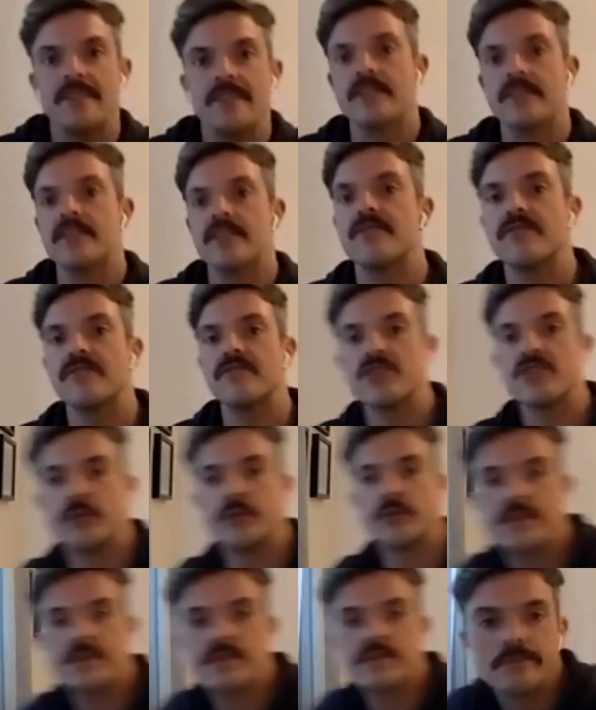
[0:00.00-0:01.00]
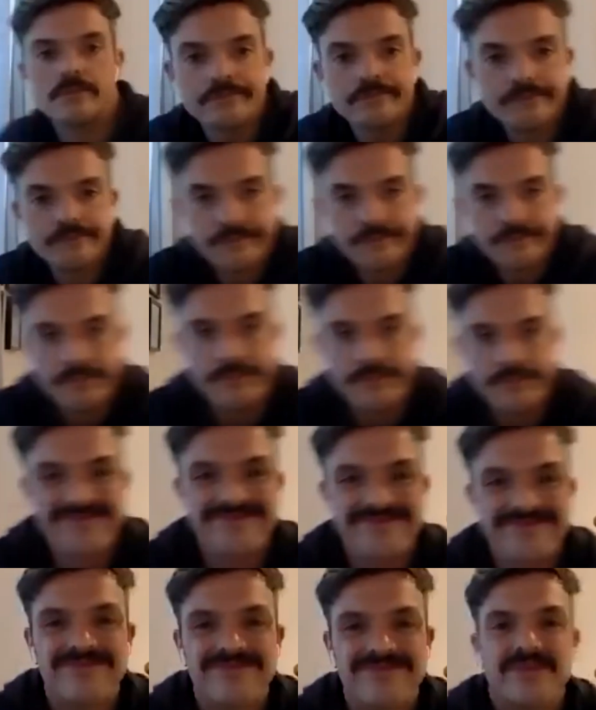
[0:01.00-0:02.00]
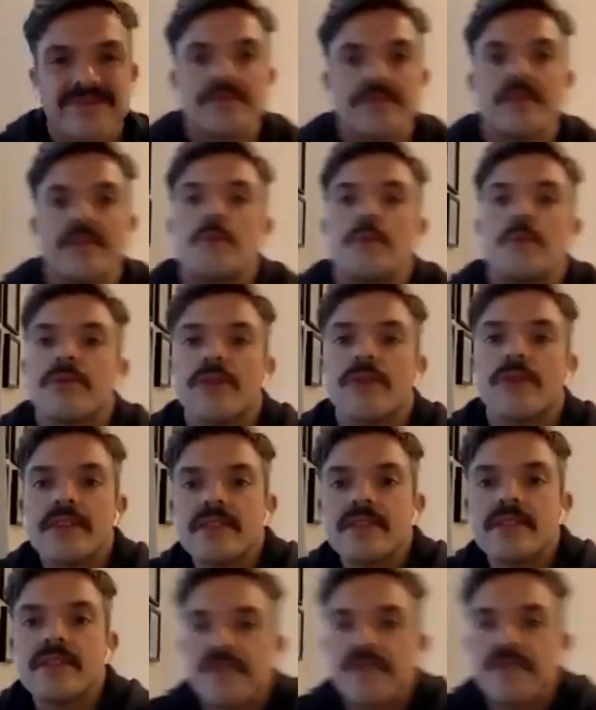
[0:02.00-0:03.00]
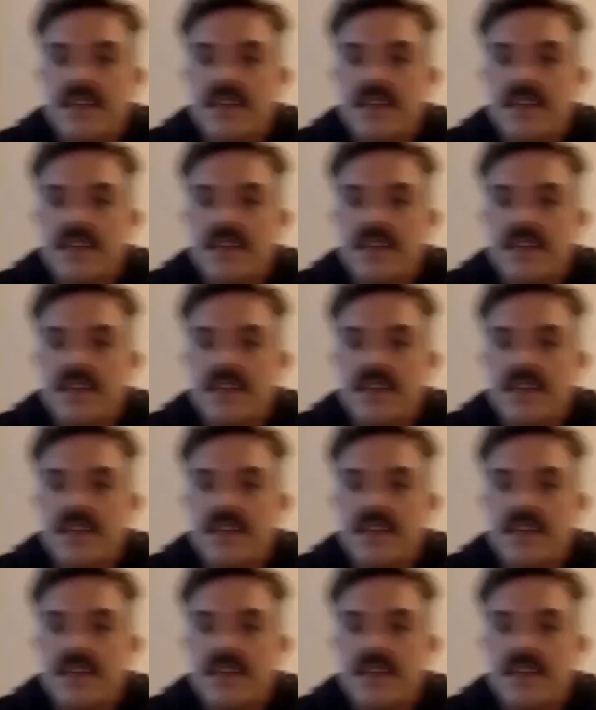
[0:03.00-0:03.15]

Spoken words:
underneath the shoulders. Press the feet